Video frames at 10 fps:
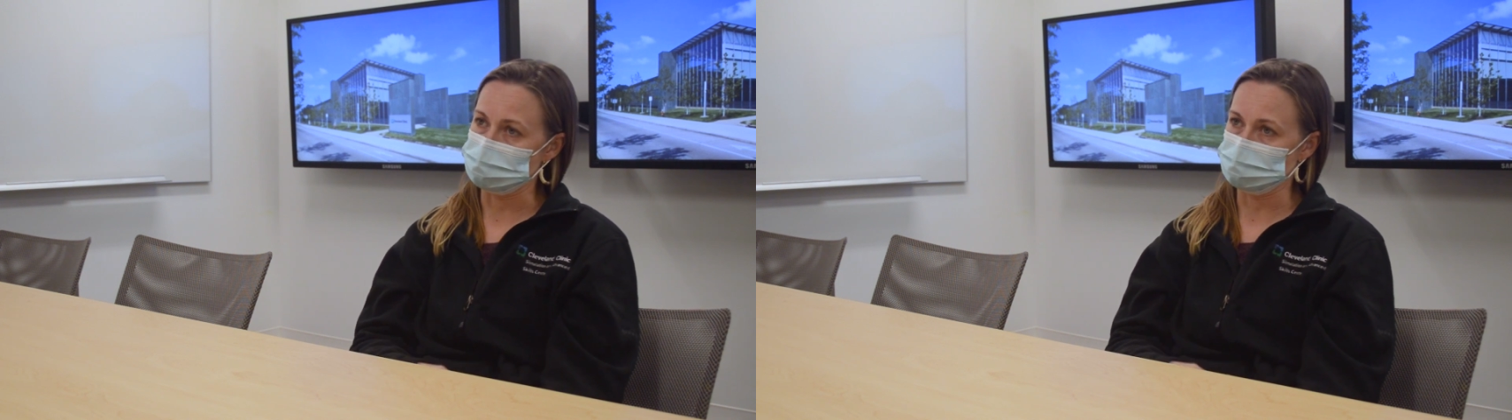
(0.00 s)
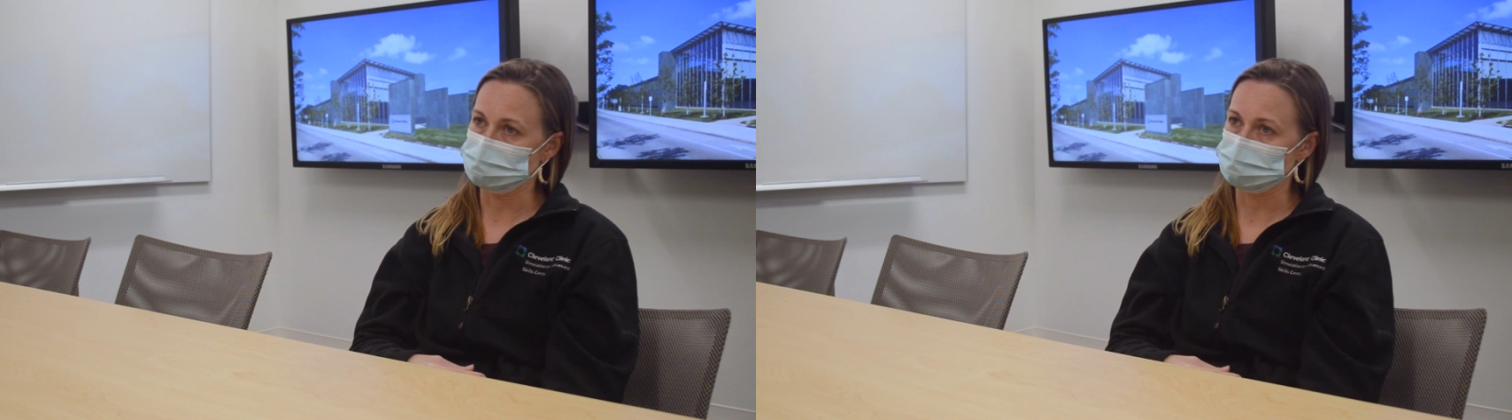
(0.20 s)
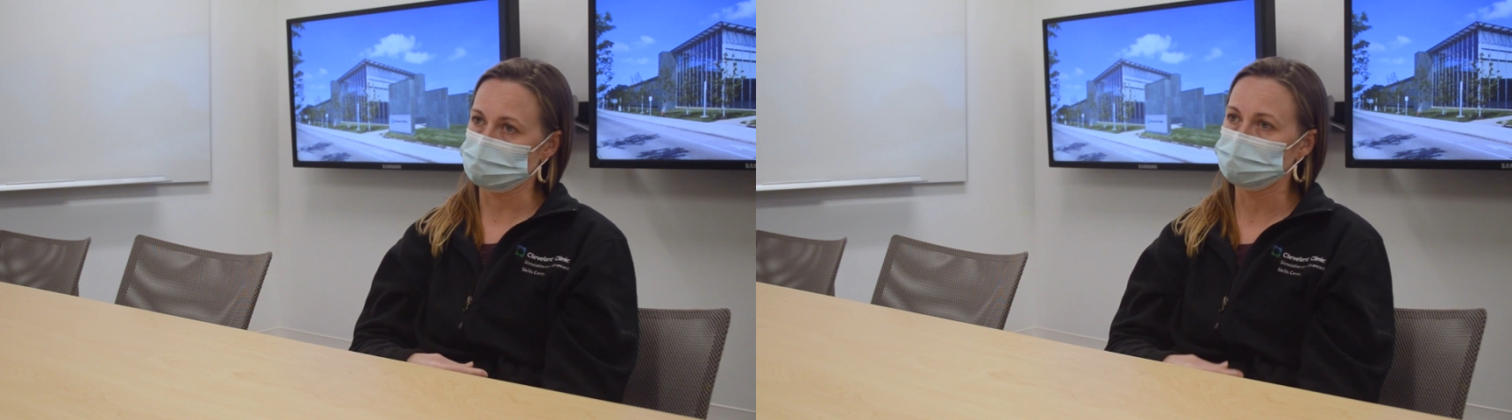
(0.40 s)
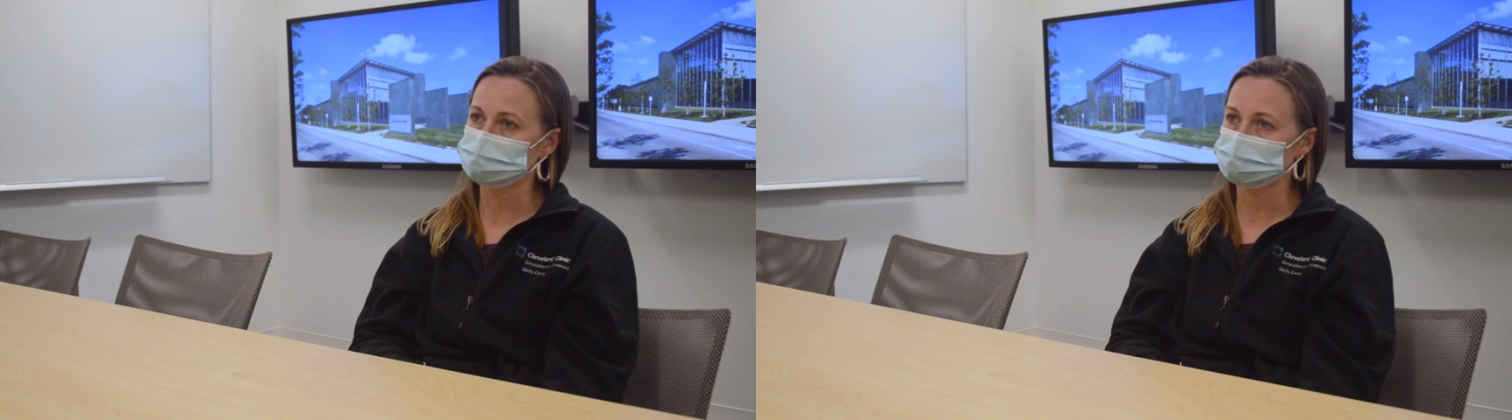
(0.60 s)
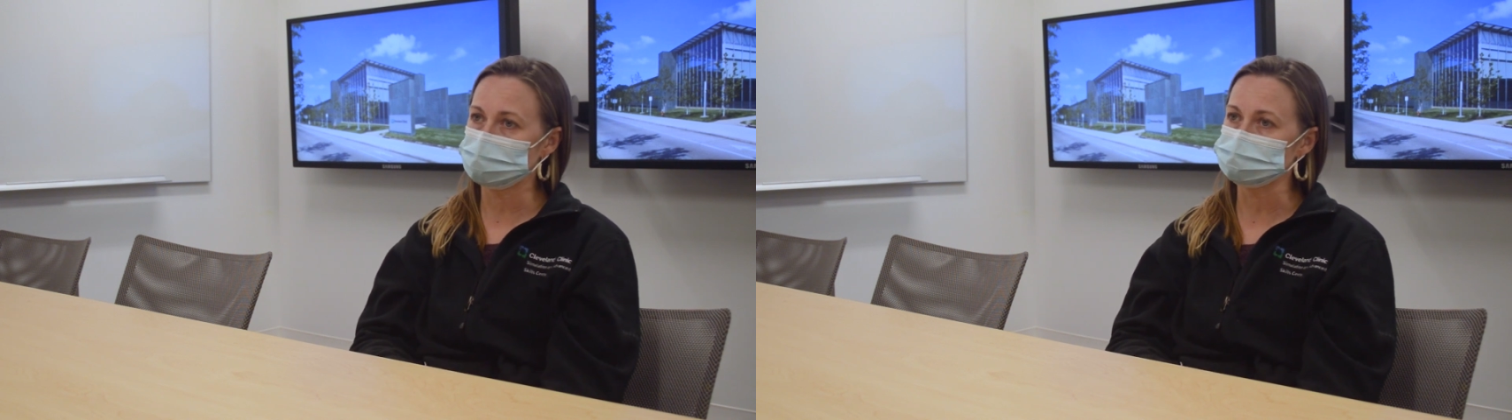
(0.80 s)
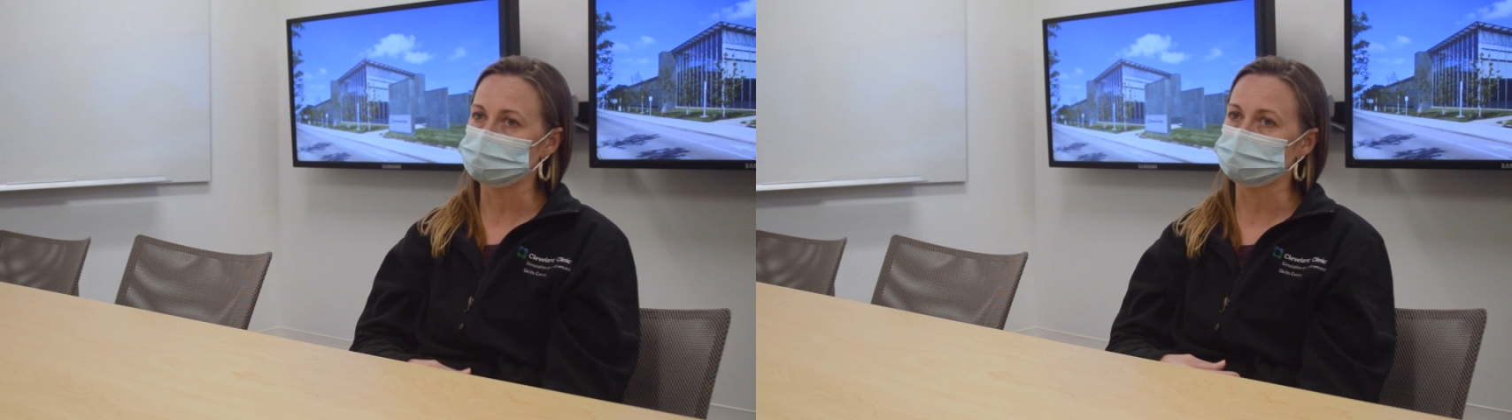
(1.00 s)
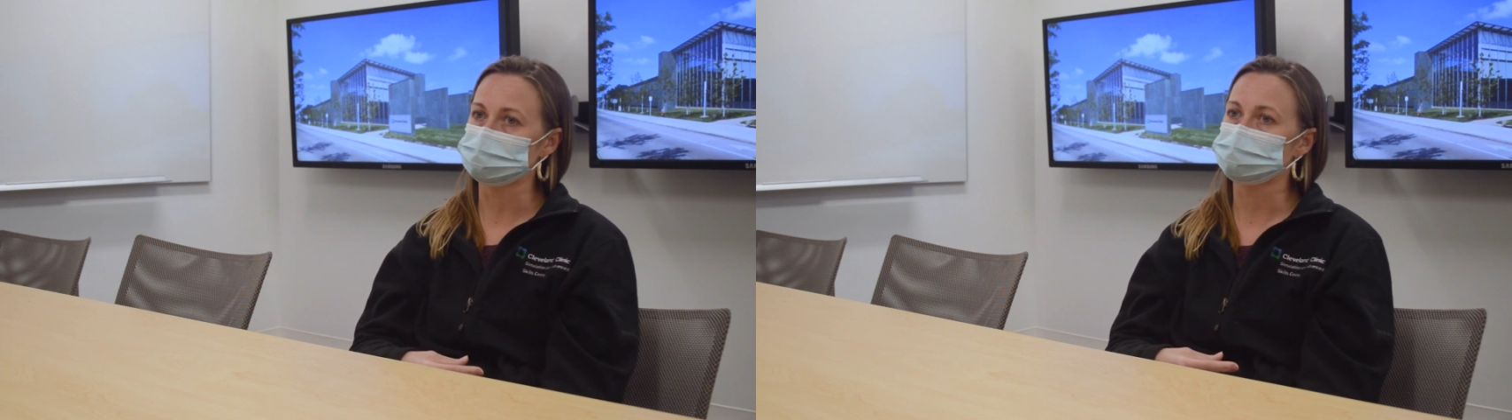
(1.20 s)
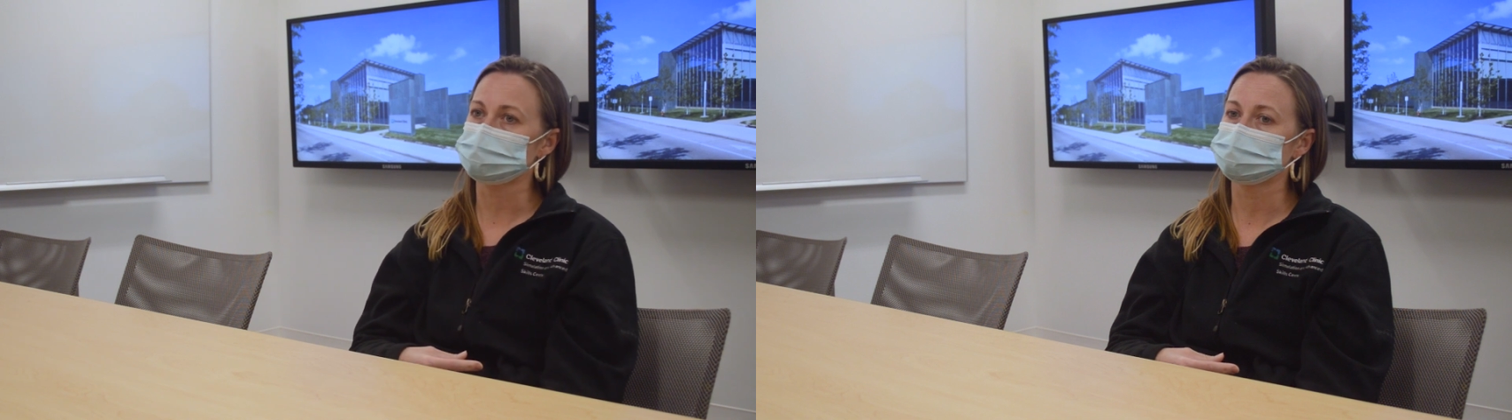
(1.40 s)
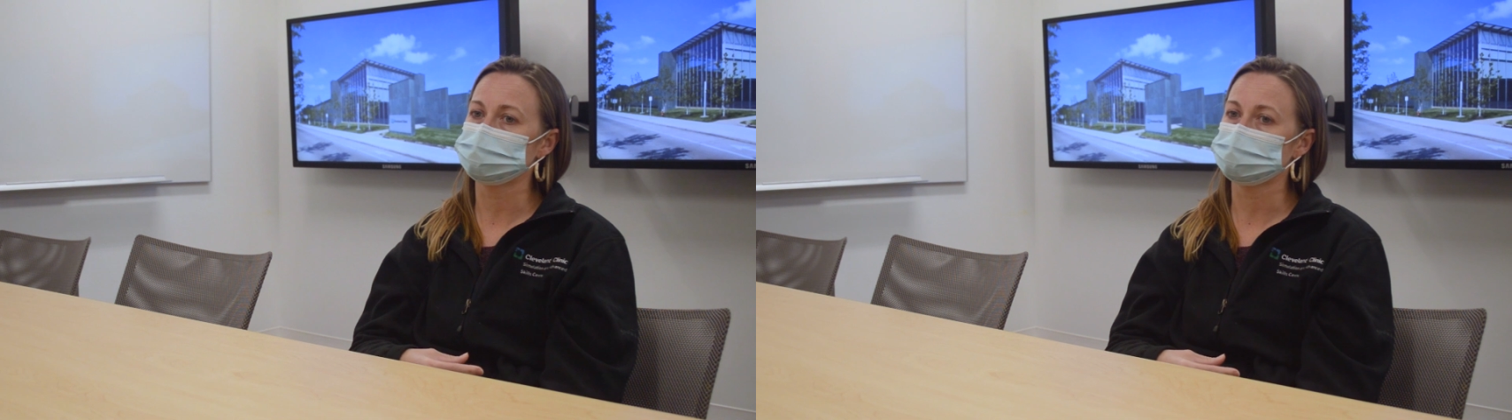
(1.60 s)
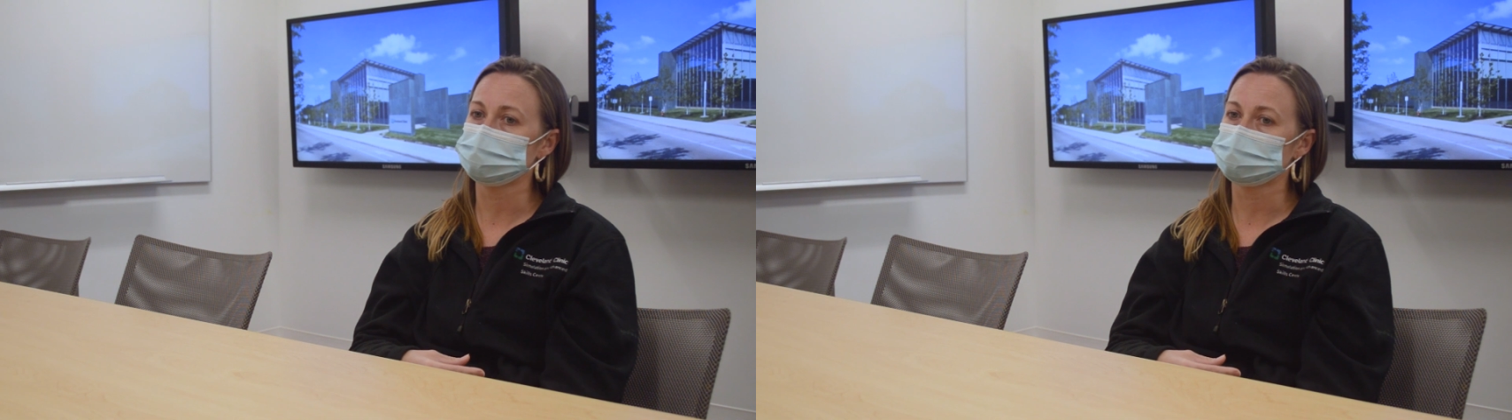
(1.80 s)
our education to
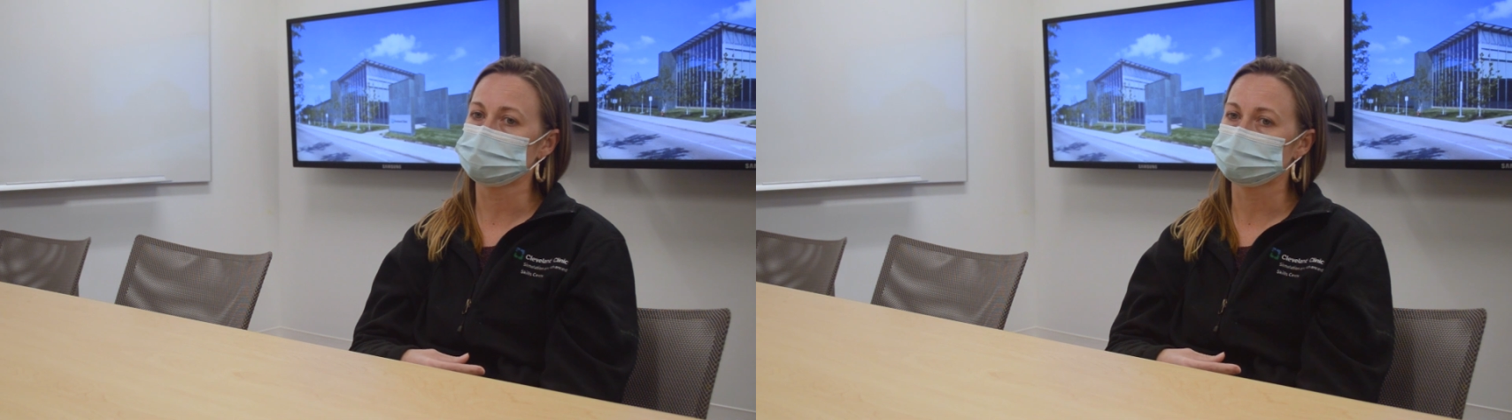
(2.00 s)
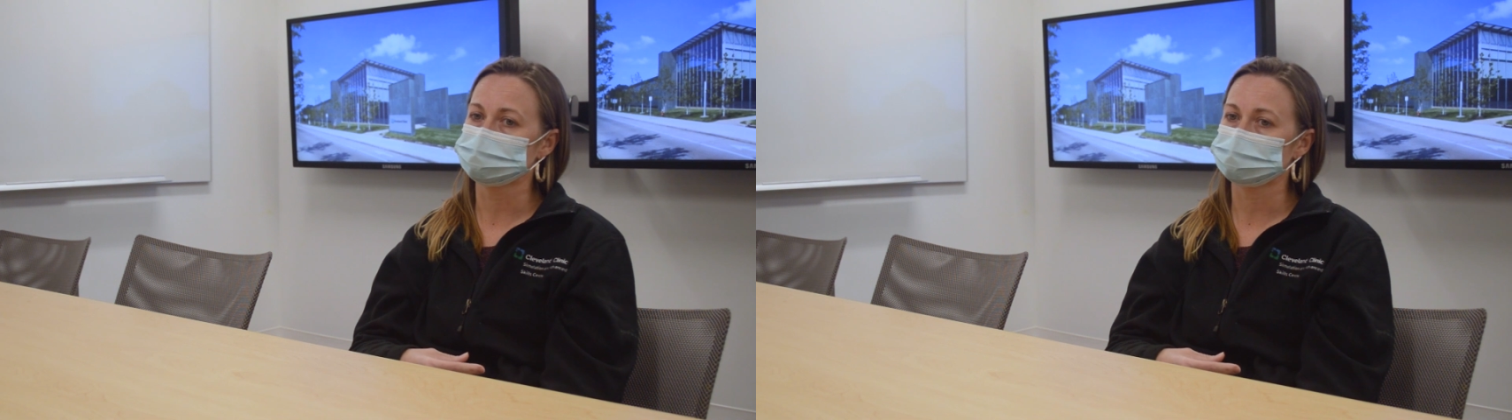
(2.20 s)
be